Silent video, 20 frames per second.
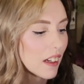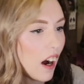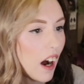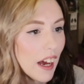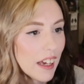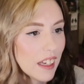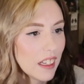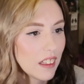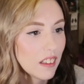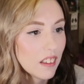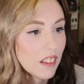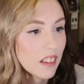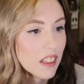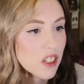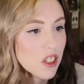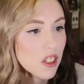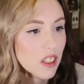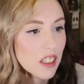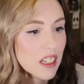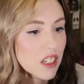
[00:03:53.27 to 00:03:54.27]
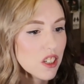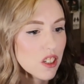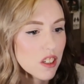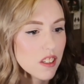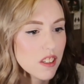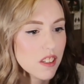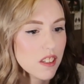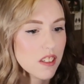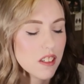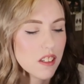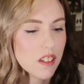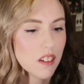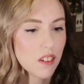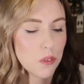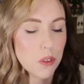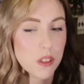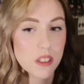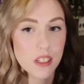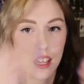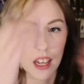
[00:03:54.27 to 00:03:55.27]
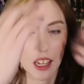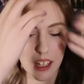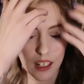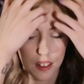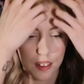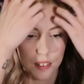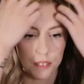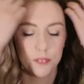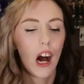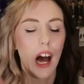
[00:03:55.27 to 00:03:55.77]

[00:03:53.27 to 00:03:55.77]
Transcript: I literally just was like,